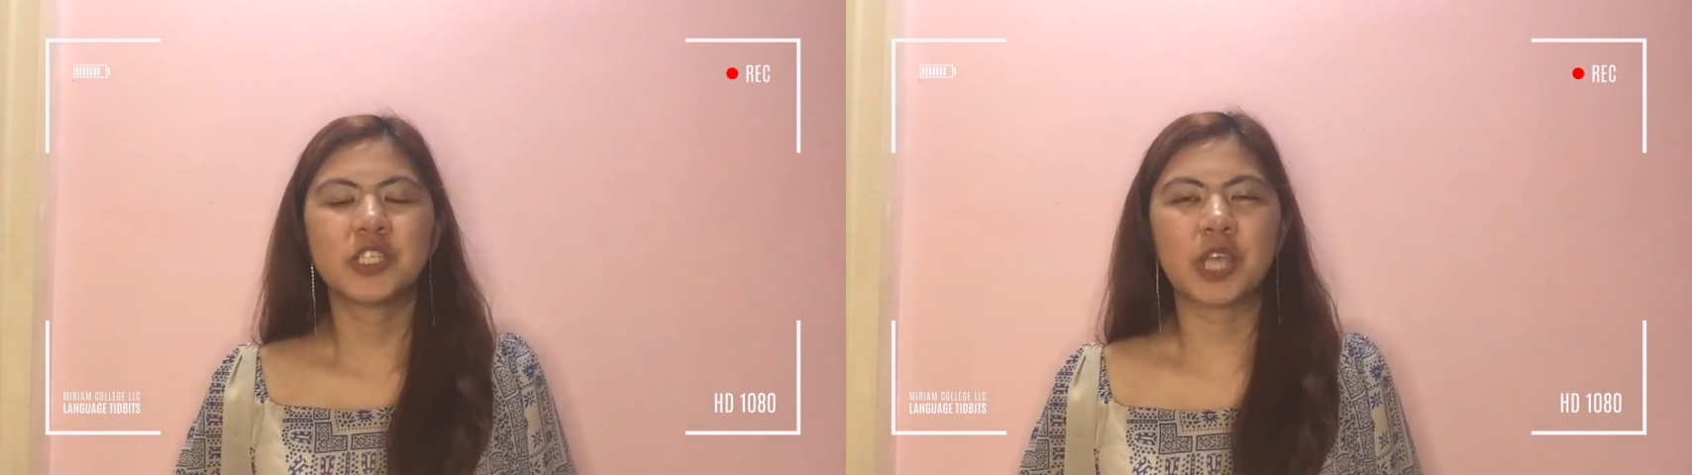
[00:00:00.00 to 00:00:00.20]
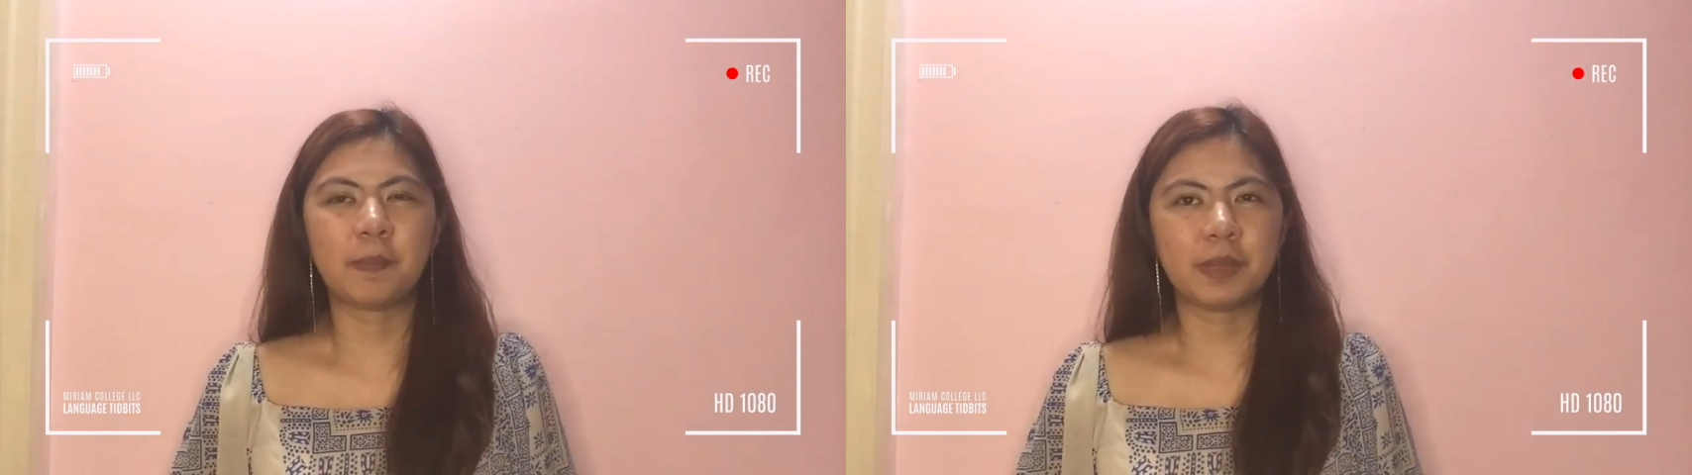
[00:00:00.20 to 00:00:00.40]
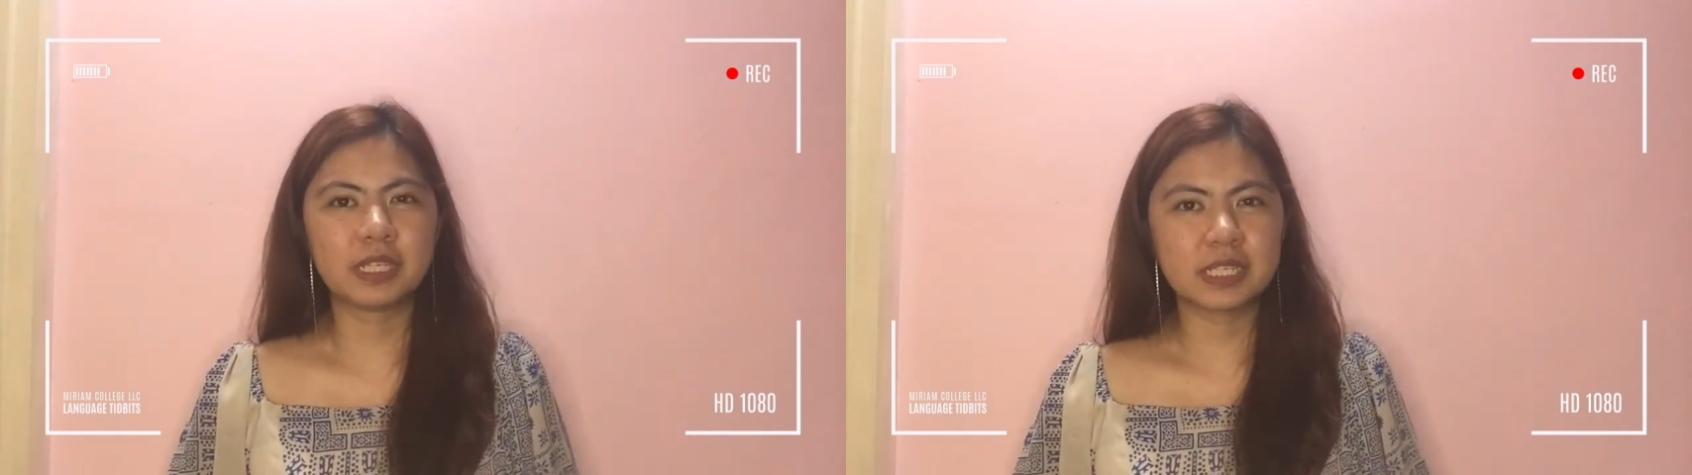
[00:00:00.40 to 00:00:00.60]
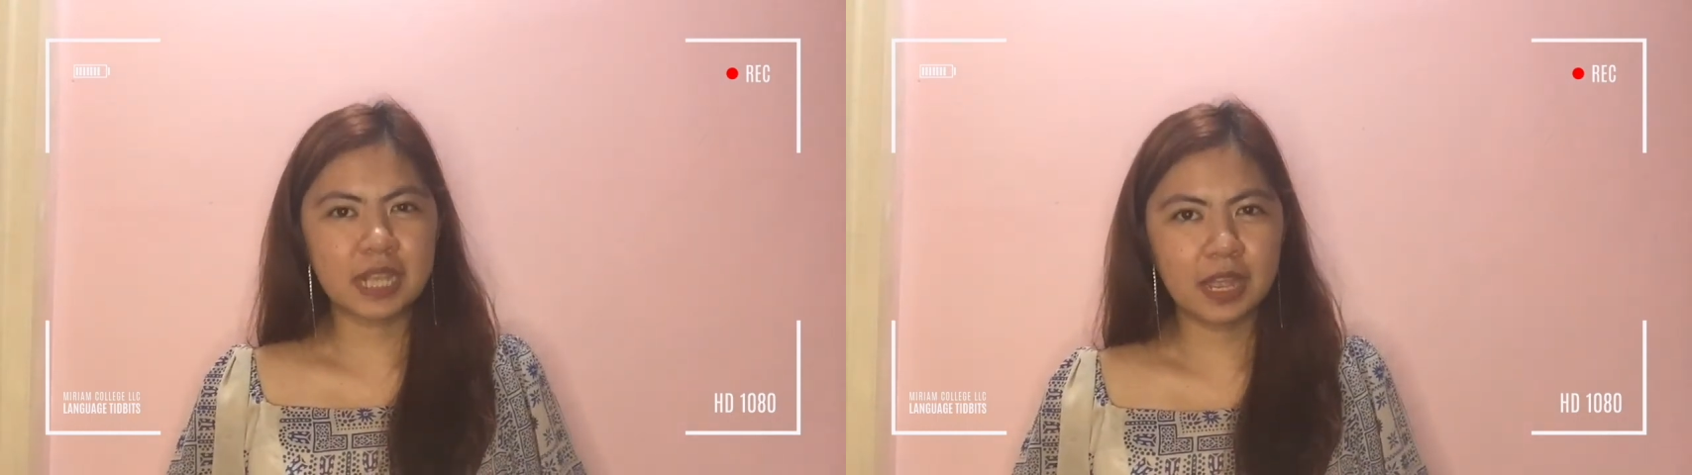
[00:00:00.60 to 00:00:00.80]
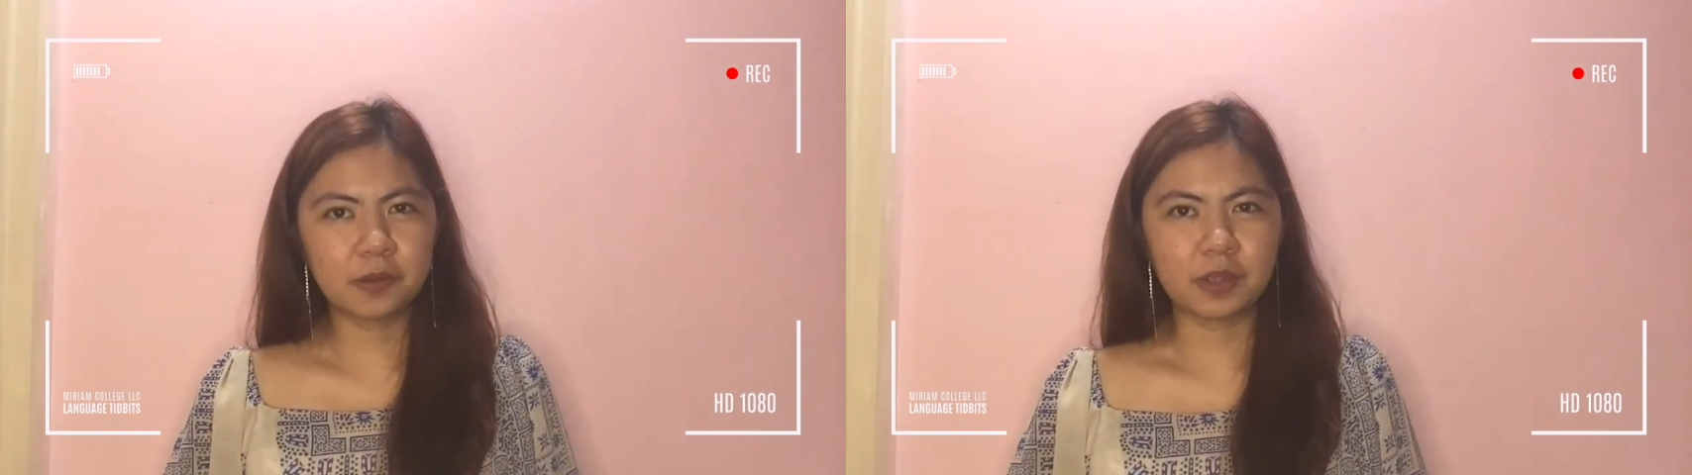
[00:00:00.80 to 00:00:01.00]
Japanese
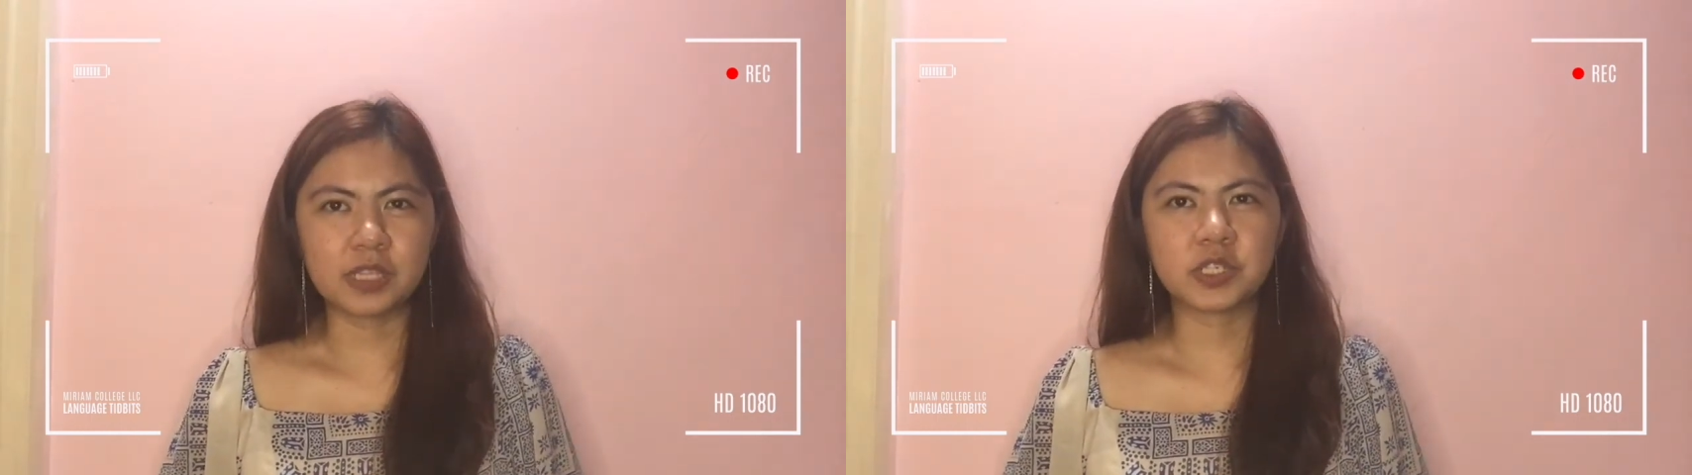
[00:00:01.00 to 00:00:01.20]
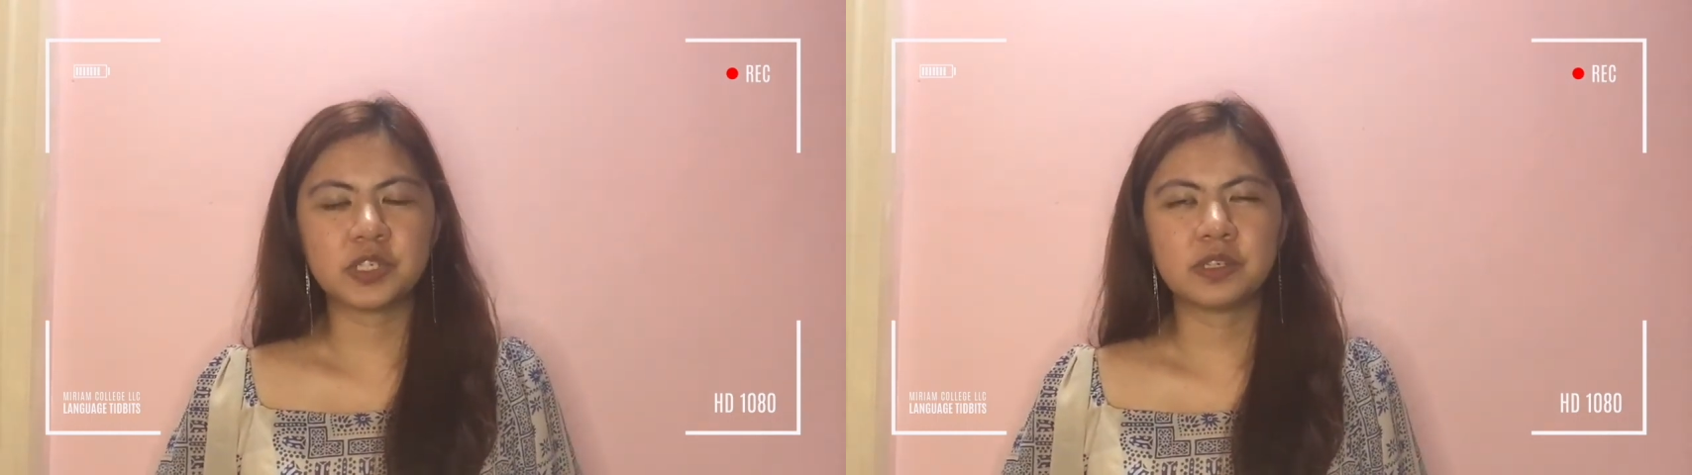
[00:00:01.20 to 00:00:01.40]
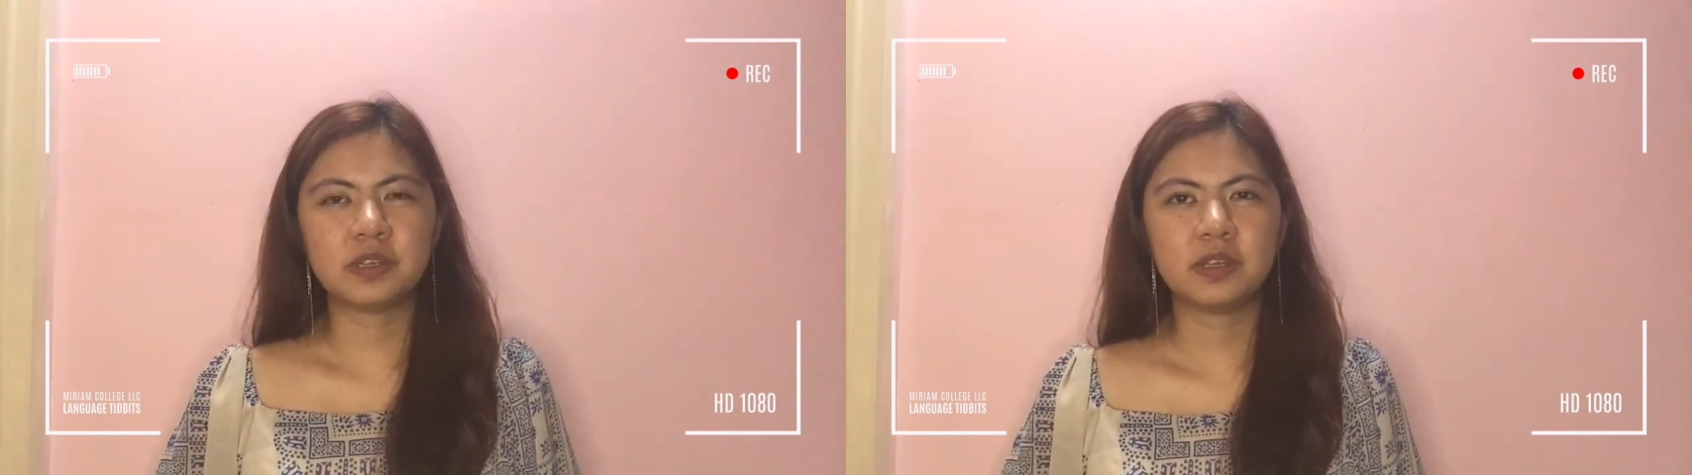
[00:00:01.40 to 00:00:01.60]
language.